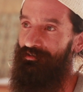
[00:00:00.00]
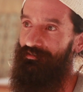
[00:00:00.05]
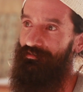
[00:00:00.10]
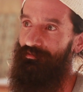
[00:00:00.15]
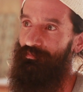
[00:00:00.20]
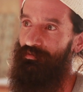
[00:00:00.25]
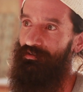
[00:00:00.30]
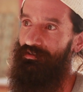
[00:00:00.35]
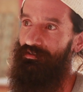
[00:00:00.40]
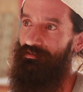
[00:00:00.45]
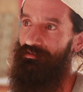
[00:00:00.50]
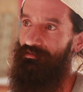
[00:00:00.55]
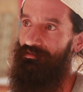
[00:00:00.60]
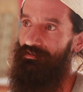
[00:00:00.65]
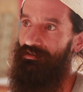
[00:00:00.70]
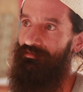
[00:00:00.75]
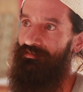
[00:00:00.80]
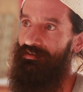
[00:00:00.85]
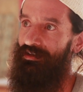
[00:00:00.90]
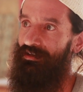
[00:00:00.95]
that's
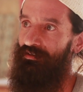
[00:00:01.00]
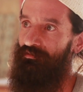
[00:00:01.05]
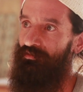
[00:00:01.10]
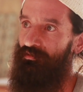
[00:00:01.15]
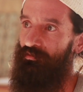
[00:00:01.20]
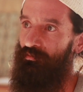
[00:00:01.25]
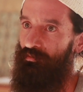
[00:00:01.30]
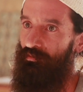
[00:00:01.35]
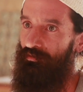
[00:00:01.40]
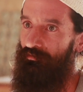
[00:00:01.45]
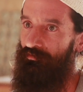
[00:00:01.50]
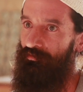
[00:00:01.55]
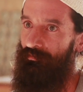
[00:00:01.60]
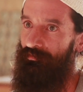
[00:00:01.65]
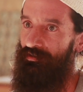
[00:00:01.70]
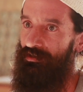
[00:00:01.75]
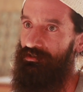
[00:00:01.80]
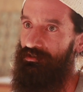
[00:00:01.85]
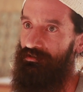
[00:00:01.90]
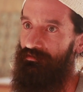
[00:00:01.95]
being given out to the world from
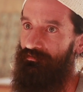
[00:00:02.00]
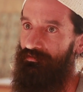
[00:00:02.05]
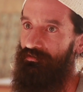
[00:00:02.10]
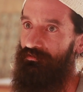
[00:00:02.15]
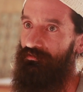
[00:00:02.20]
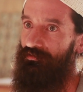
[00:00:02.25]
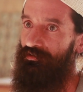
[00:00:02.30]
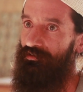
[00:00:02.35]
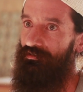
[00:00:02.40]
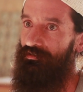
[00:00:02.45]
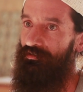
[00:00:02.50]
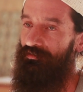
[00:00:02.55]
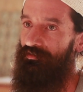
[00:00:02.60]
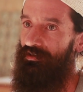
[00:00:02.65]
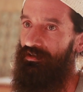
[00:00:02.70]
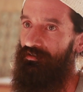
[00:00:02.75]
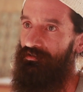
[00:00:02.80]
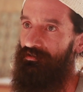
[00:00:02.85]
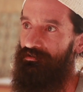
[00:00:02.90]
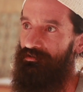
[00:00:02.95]
the nation of Israel is
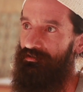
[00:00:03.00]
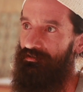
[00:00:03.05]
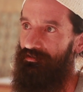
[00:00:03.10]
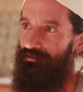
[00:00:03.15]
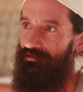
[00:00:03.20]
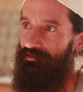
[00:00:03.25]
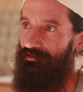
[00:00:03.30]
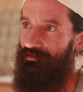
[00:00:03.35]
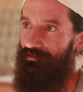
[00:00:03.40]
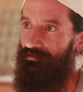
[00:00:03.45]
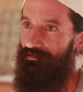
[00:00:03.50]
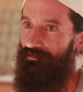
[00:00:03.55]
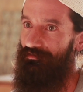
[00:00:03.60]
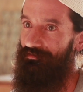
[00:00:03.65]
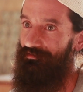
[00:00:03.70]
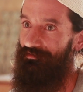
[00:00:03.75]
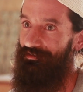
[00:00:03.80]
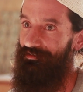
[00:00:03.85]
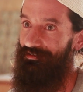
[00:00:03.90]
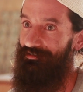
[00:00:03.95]
the energy that
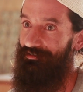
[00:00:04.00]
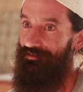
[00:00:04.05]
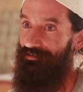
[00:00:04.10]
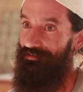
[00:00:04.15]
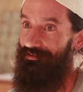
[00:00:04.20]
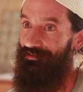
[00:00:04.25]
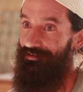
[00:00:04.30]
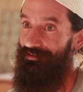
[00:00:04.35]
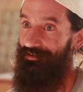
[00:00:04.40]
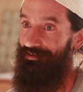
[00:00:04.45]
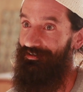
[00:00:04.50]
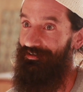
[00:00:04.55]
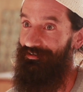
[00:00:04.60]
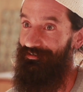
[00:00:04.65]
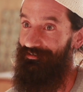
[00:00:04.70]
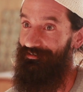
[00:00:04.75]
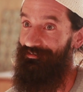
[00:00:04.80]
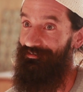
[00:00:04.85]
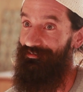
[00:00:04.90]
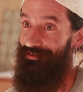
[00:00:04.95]

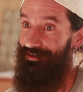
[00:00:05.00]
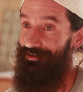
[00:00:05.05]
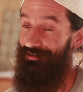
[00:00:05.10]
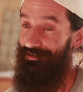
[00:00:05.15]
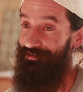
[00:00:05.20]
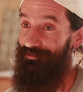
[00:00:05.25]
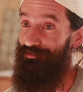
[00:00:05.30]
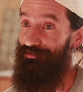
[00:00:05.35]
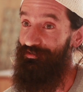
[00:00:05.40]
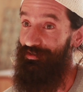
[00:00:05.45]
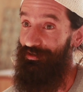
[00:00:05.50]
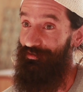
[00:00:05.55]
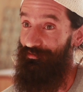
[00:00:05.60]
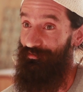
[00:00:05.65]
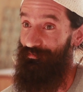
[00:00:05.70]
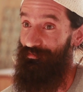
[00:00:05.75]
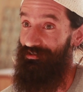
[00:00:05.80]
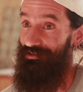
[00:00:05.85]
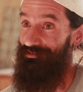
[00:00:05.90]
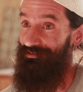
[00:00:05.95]
our inner
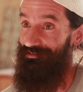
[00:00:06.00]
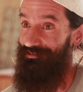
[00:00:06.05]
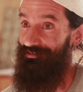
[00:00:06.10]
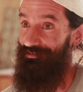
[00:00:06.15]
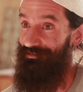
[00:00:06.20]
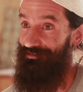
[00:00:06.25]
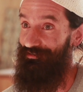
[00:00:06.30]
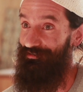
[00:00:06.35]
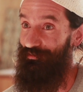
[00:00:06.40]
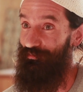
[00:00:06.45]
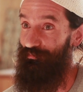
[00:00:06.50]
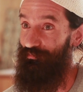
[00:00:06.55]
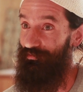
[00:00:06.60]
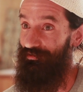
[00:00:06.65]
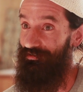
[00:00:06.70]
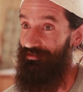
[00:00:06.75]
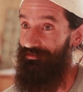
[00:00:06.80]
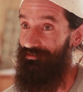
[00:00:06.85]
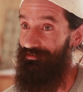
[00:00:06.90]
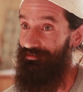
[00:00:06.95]
transformation is so
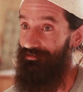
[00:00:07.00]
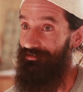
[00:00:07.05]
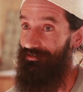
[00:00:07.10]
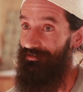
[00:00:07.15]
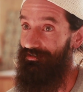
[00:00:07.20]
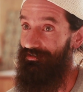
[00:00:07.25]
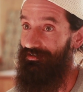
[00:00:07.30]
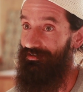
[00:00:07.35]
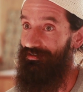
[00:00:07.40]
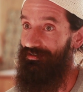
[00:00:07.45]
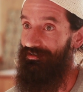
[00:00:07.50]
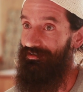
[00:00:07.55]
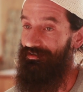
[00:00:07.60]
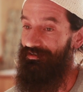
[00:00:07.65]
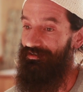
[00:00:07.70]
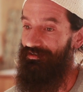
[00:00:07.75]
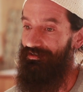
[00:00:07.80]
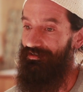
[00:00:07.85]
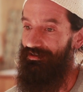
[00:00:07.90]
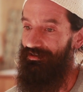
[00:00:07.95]
important.
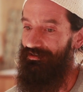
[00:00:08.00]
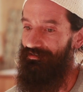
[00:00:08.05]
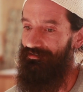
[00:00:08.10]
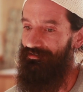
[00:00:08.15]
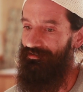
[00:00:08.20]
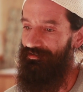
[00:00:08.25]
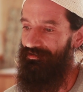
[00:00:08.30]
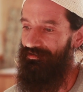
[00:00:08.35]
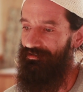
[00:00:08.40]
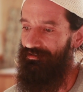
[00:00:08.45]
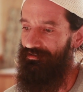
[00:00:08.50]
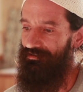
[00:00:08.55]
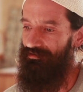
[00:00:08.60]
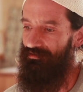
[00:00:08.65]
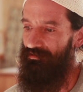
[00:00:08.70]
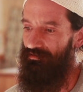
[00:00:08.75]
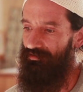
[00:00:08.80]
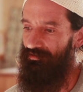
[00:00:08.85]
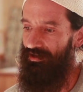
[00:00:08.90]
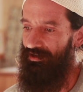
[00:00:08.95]
And you
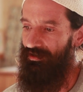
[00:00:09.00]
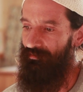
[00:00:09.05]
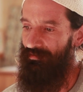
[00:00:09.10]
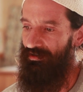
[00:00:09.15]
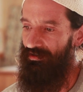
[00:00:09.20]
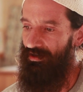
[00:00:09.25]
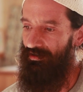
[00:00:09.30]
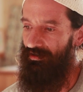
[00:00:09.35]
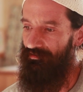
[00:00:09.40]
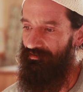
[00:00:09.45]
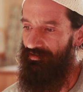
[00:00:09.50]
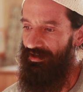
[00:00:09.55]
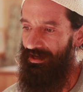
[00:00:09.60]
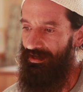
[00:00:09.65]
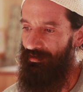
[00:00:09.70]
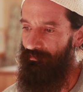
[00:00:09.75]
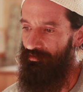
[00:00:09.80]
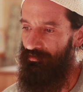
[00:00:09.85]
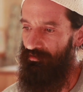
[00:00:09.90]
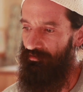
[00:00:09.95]
know, you talk about our
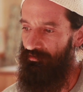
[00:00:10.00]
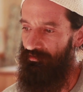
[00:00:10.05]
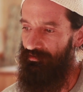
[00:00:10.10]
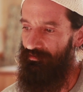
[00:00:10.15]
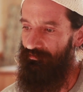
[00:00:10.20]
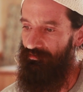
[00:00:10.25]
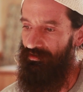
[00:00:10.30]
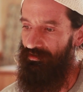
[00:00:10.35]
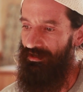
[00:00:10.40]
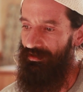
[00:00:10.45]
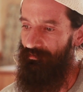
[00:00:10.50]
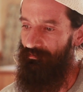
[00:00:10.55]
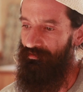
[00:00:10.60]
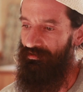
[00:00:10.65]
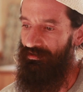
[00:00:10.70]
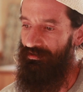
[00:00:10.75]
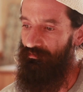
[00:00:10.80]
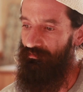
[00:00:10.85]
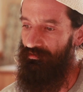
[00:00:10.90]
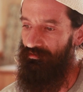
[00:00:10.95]
time in the learning of the
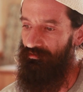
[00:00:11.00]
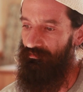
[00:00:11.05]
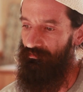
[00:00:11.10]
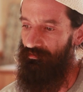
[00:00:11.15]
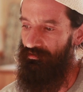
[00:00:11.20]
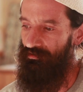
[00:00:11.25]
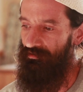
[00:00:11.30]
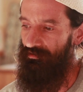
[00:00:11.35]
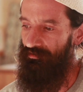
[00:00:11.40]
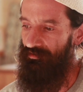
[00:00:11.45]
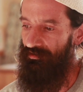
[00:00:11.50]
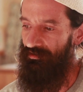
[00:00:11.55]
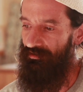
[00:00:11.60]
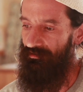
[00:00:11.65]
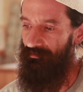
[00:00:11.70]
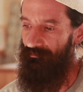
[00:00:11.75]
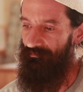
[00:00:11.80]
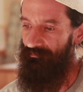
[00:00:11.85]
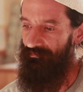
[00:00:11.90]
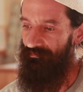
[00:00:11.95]
Kabbalah, we learned
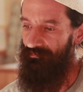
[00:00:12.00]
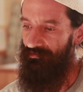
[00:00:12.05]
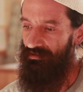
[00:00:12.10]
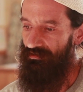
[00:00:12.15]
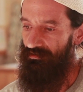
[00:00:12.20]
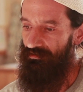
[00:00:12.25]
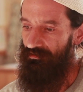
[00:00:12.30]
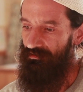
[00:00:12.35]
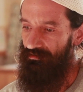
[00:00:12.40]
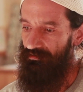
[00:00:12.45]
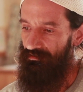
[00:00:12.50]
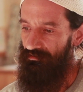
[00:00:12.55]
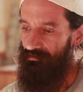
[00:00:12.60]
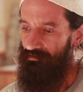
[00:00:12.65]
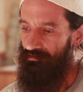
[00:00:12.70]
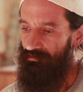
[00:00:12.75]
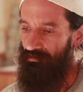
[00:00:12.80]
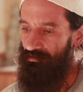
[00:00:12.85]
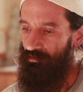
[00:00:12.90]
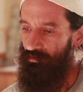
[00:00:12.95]
that,
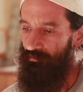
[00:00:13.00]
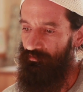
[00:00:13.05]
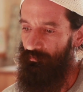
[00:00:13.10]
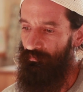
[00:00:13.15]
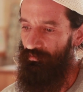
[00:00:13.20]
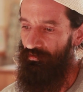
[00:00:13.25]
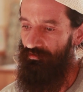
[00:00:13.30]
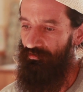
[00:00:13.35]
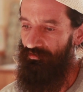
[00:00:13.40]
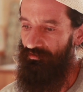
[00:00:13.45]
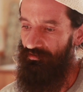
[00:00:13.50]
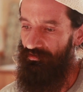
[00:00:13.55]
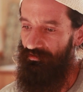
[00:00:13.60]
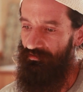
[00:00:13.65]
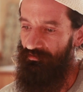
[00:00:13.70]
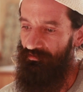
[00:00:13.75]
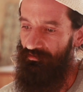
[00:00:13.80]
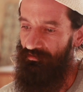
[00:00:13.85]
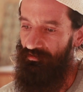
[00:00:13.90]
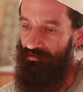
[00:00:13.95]
you know, if a person
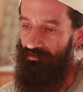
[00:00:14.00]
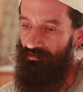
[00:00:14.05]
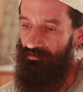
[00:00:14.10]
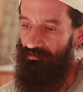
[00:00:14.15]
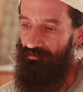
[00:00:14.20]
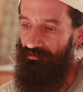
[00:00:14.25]
is a